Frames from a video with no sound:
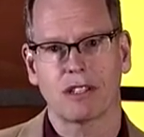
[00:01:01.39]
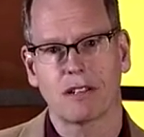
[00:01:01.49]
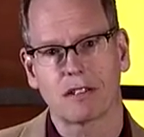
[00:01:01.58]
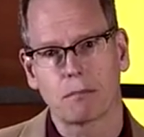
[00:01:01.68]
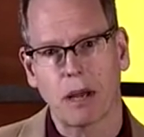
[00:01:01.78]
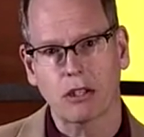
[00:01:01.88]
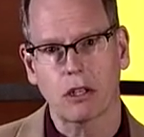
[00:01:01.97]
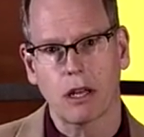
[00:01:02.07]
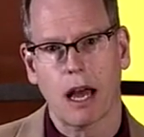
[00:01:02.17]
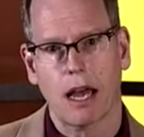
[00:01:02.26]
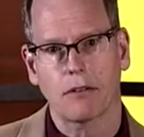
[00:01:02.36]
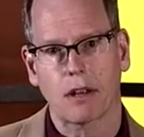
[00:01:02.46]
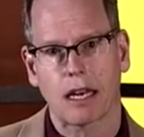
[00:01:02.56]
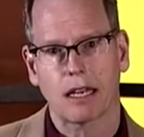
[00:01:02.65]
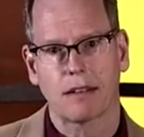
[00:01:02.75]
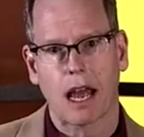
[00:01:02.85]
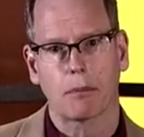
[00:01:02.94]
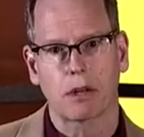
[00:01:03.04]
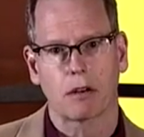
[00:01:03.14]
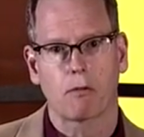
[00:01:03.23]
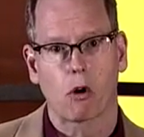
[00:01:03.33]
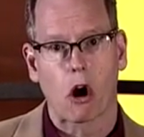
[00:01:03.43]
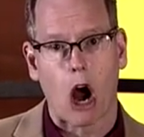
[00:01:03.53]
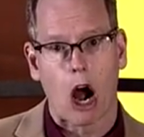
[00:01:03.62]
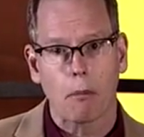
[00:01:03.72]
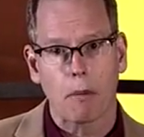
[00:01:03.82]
is specialized and adapted for our